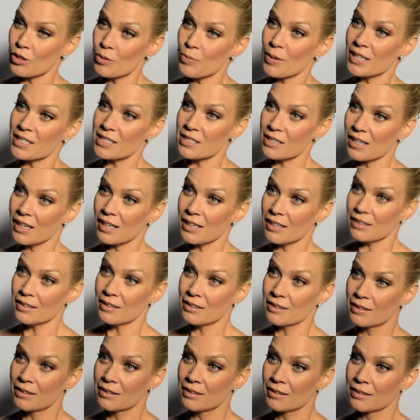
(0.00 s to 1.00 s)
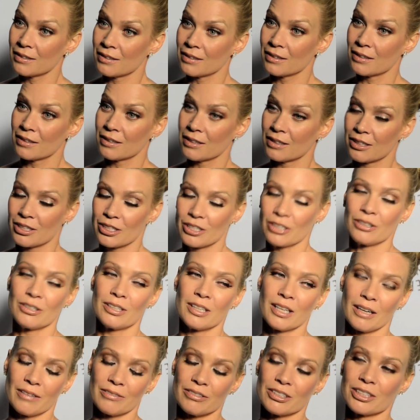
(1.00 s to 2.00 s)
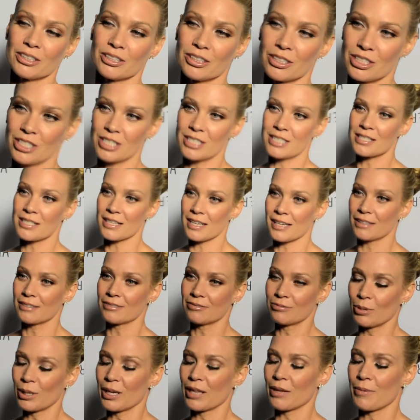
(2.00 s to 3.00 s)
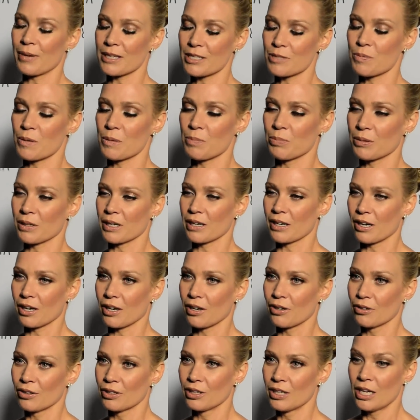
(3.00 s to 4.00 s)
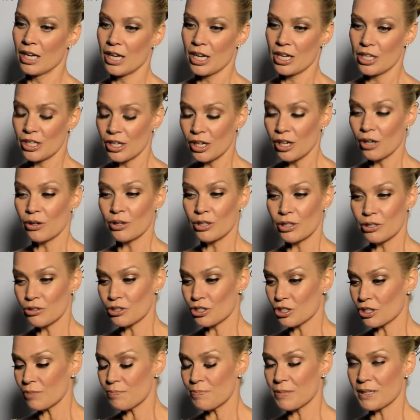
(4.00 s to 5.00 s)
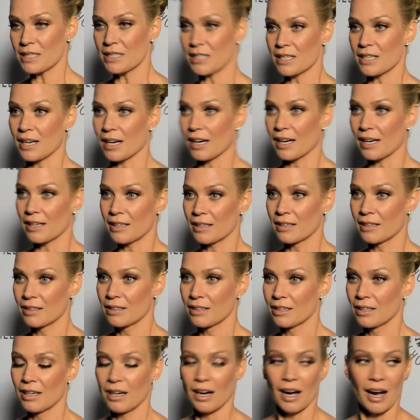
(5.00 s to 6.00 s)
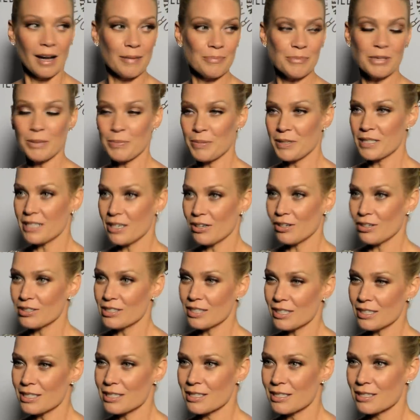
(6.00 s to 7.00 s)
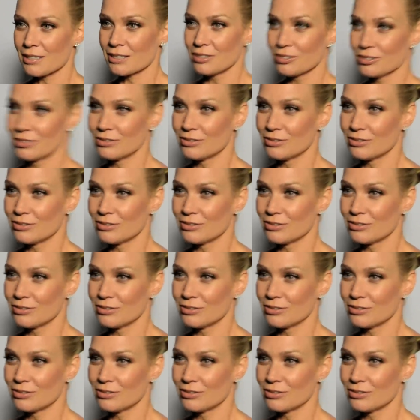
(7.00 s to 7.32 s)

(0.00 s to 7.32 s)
you met Danai? I have not met her. You'd love her. She's yeah. like one of the best people I know. You know, you should be Danai. I'm going to be Daryl Dixon.